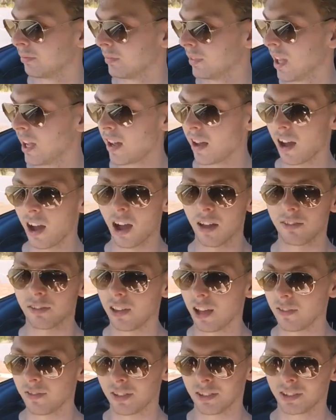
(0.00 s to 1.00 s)
yeah, I
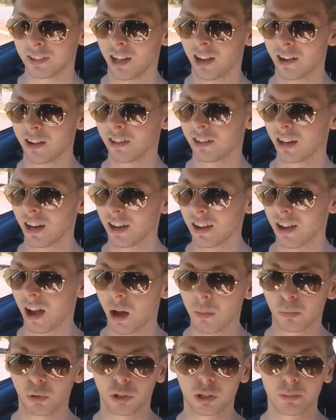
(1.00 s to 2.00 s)
love this car already.
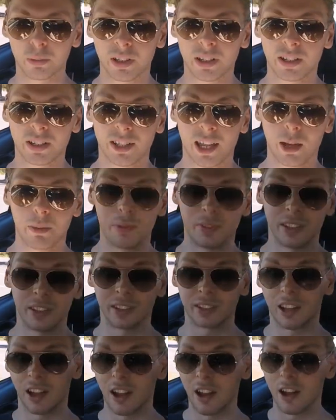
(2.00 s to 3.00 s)
I'm going to be keeping
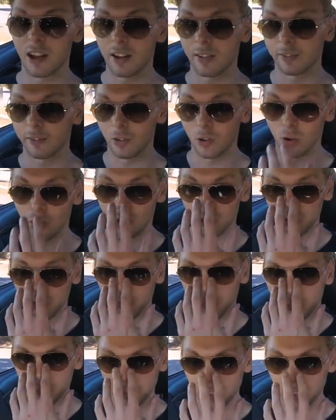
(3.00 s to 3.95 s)
this car for